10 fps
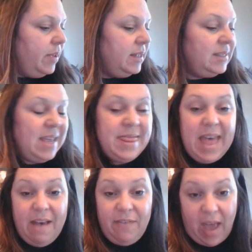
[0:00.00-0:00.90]
it's in
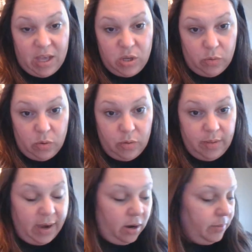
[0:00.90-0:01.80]
that vacuole
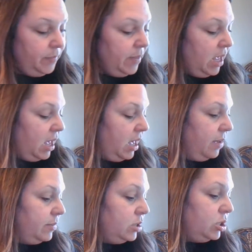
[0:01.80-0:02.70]
there.
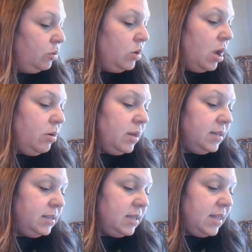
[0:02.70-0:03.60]
So
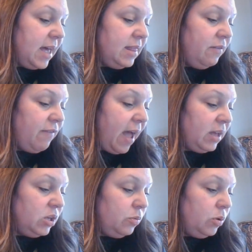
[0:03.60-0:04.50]
notice that the
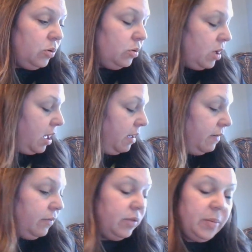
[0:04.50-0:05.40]
vacuole
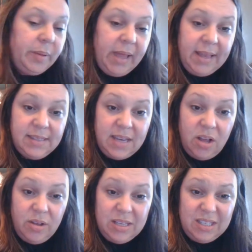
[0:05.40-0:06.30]
of the plant
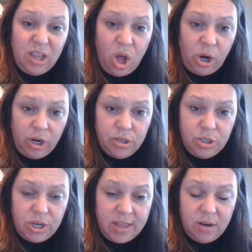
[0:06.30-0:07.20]
cell is
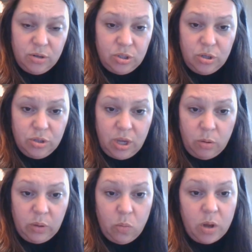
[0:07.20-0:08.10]
large, and there's usually
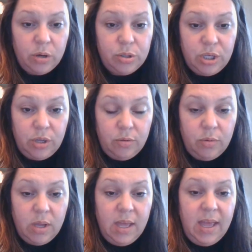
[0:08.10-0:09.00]
only one or two,
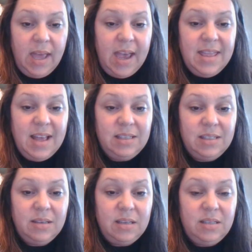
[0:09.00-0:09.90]
and
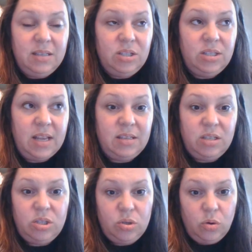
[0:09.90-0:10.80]
that's because it just has
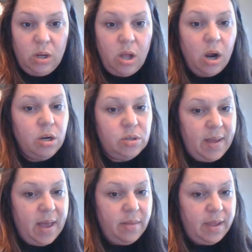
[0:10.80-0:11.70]
to store a large
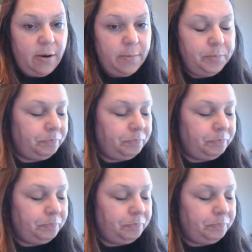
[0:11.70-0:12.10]
amount there.